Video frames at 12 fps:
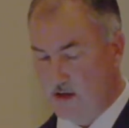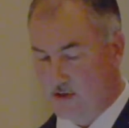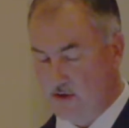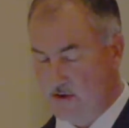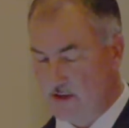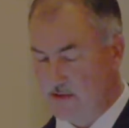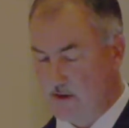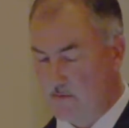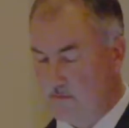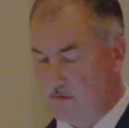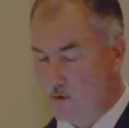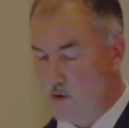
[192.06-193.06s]
So as
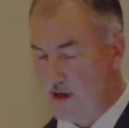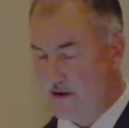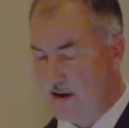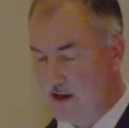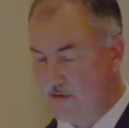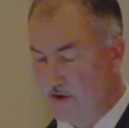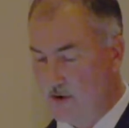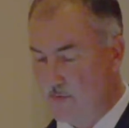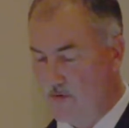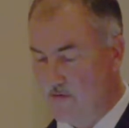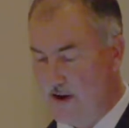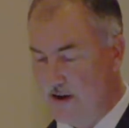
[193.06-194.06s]
quality healthcare
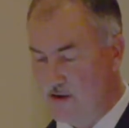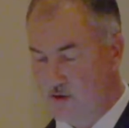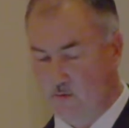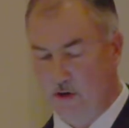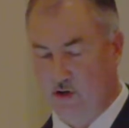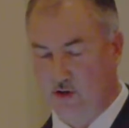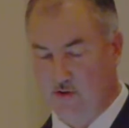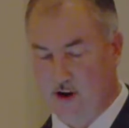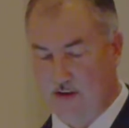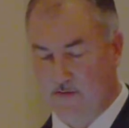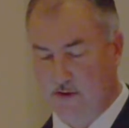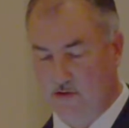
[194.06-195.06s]
providers, we are
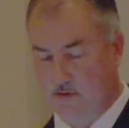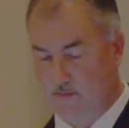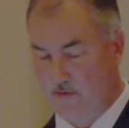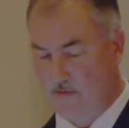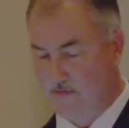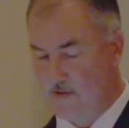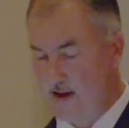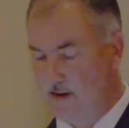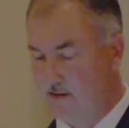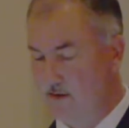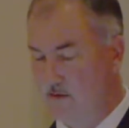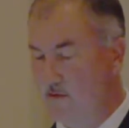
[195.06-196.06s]
striving to
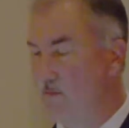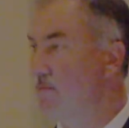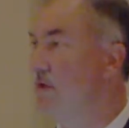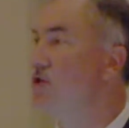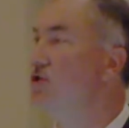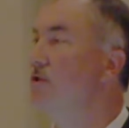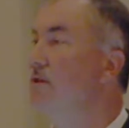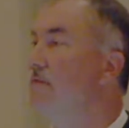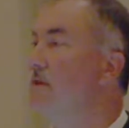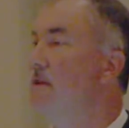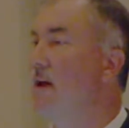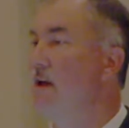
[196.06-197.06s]
perfect the remission of
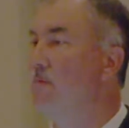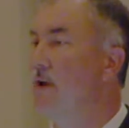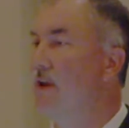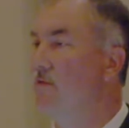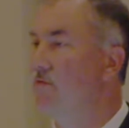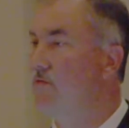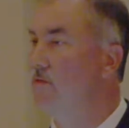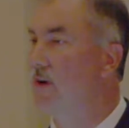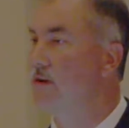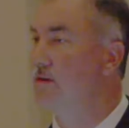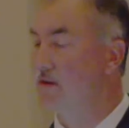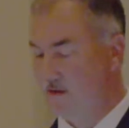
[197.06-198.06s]
the diabetic
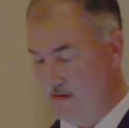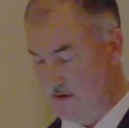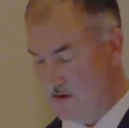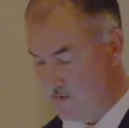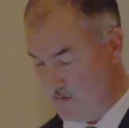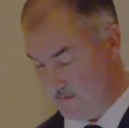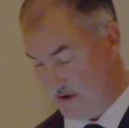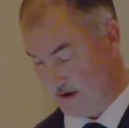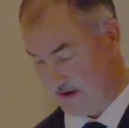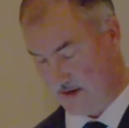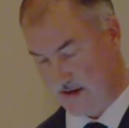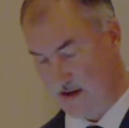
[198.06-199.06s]
foot. We
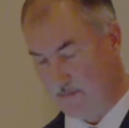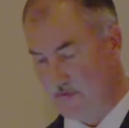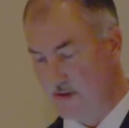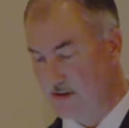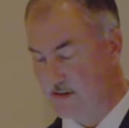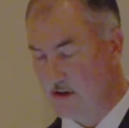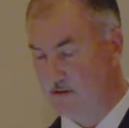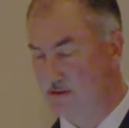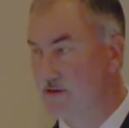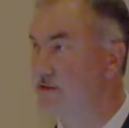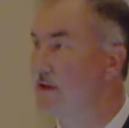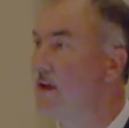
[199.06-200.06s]
want to keep these
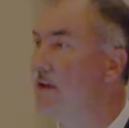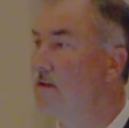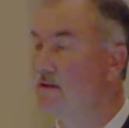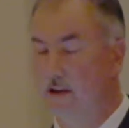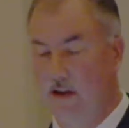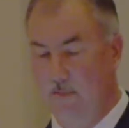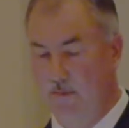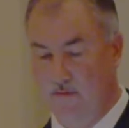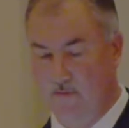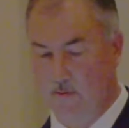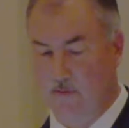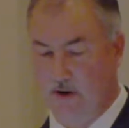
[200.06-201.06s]
ulcers healed and keep
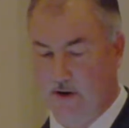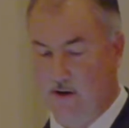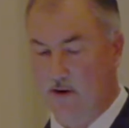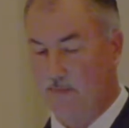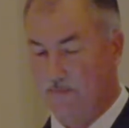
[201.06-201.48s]
them from recurring.